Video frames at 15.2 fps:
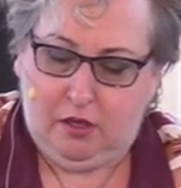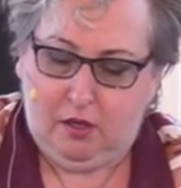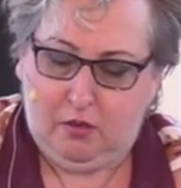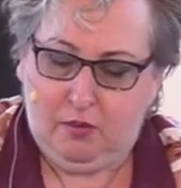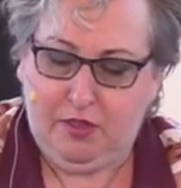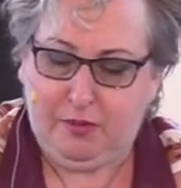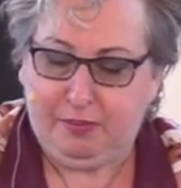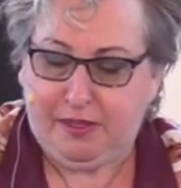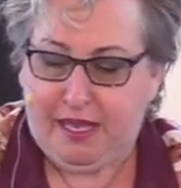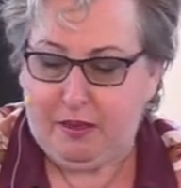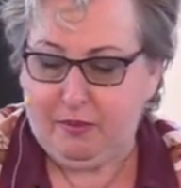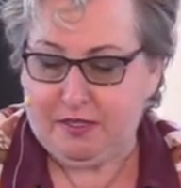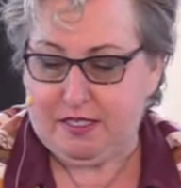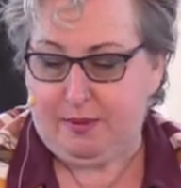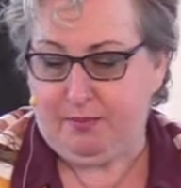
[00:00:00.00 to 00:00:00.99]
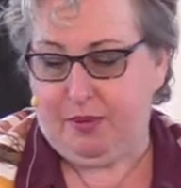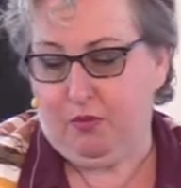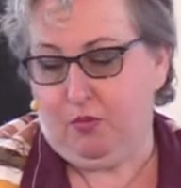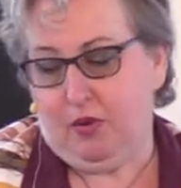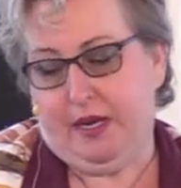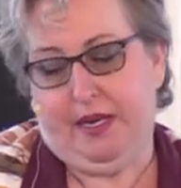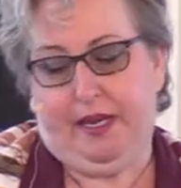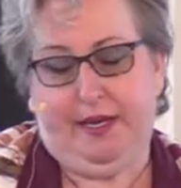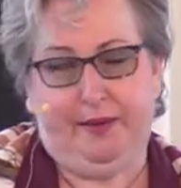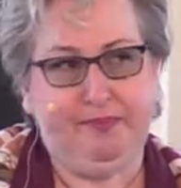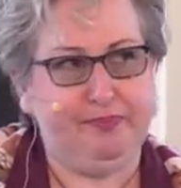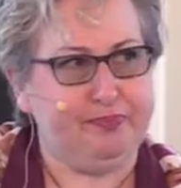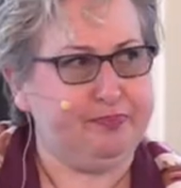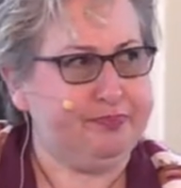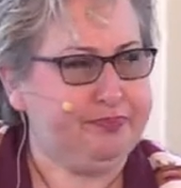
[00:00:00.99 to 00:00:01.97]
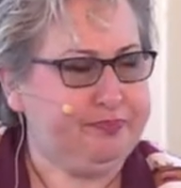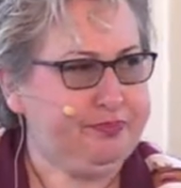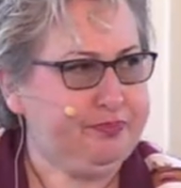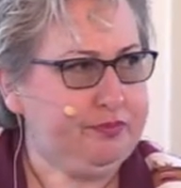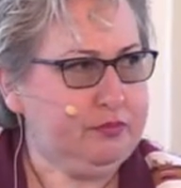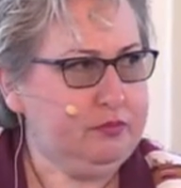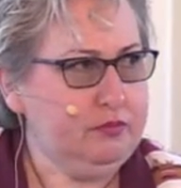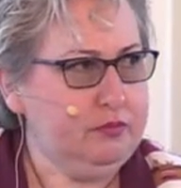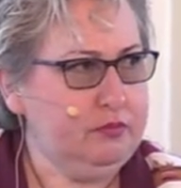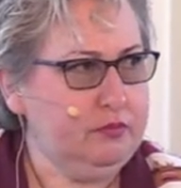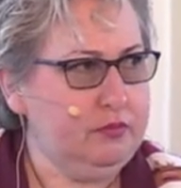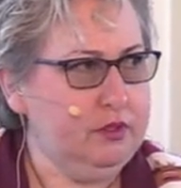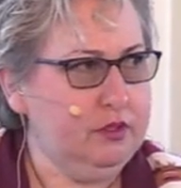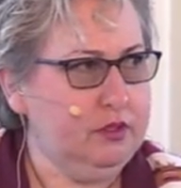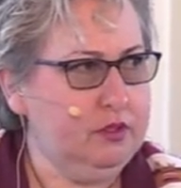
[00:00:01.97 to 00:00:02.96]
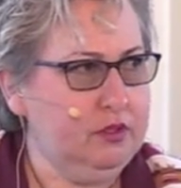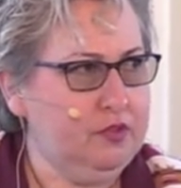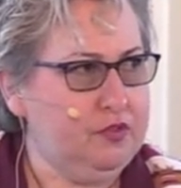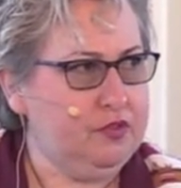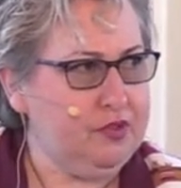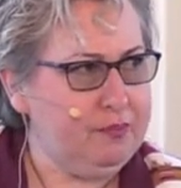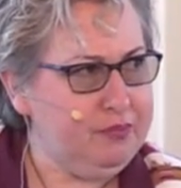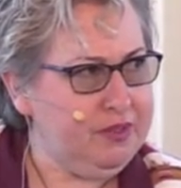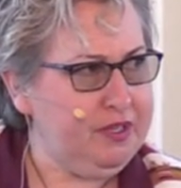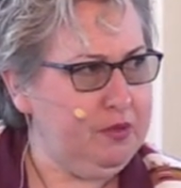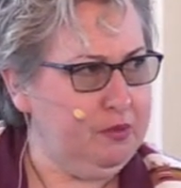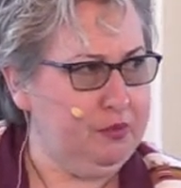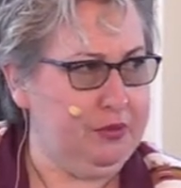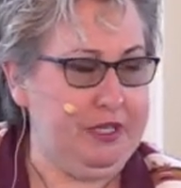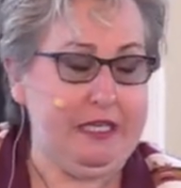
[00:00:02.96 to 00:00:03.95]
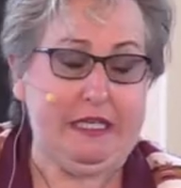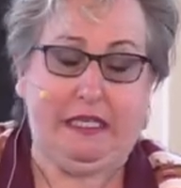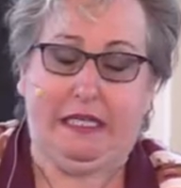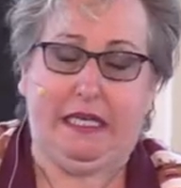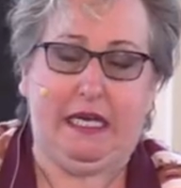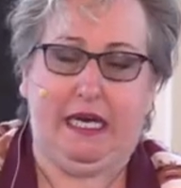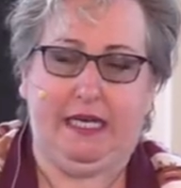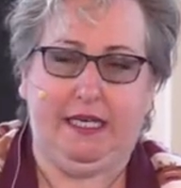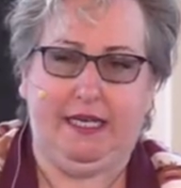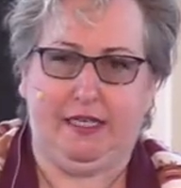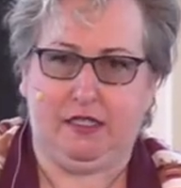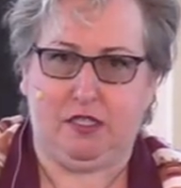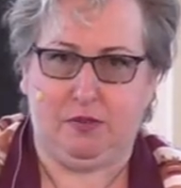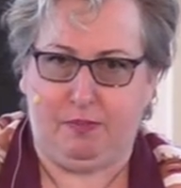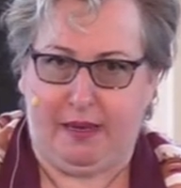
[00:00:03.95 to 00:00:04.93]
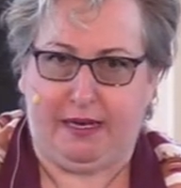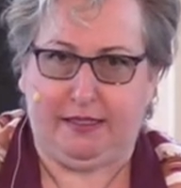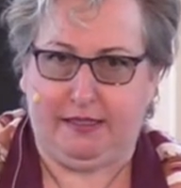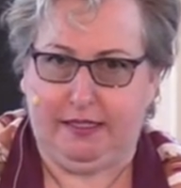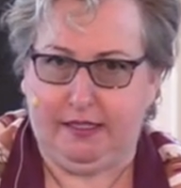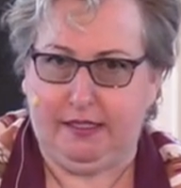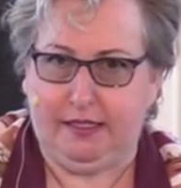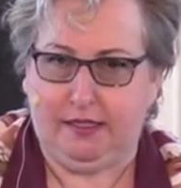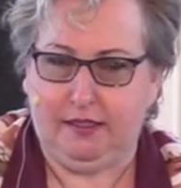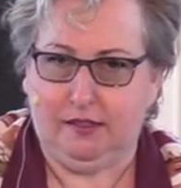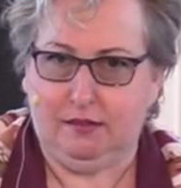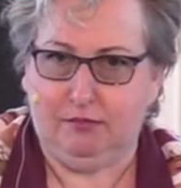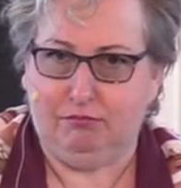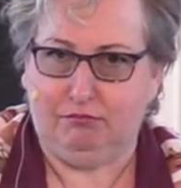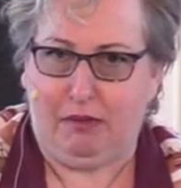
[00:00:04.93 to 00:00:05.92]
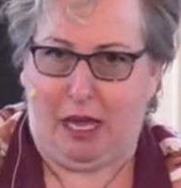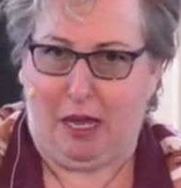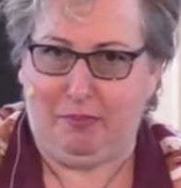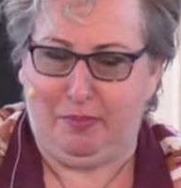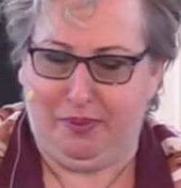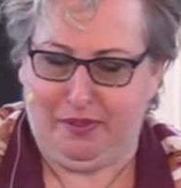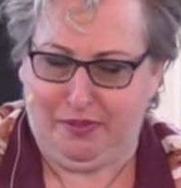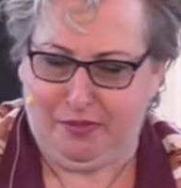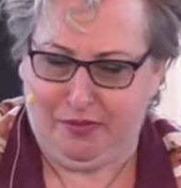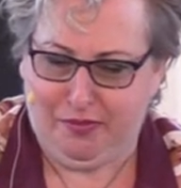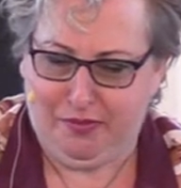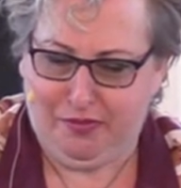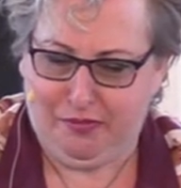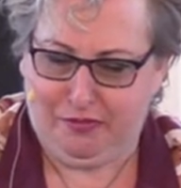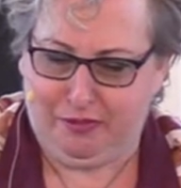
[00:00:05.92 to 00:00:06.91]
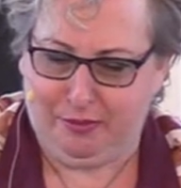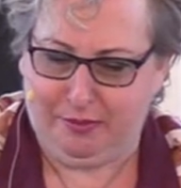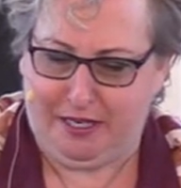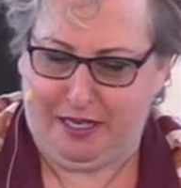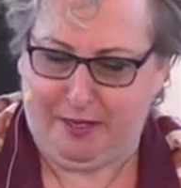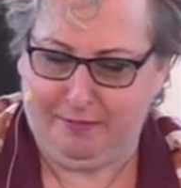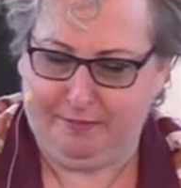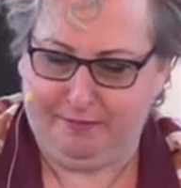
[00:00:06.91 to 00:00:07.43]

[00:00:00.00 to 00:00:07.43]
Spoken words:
When the play was up and running, something really unexpected happened for me.